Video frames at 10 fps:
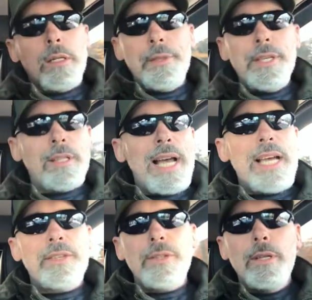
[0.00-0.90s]
These
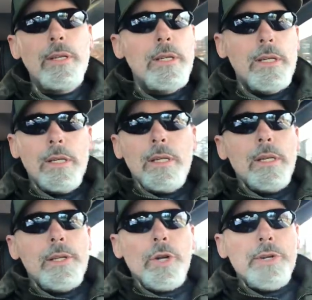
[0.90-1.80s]
last
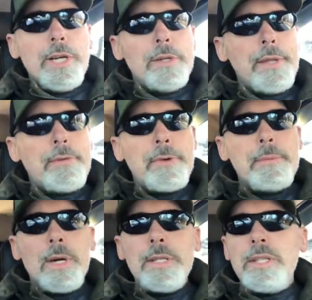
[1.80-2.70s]
nearly 3
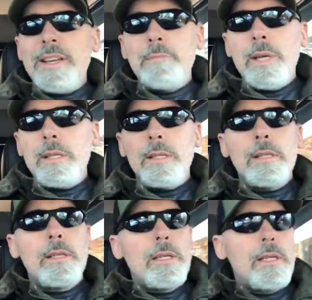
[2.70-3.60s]
months have been
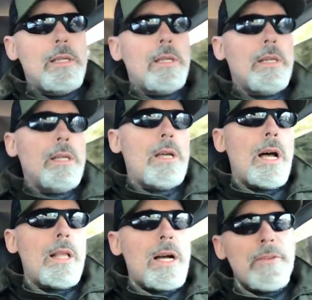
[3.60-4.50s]
a
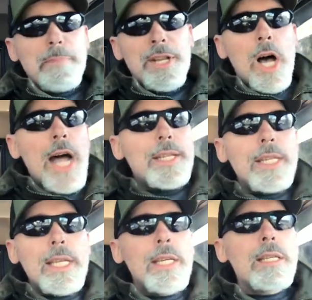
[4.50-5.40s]
lot of monotony.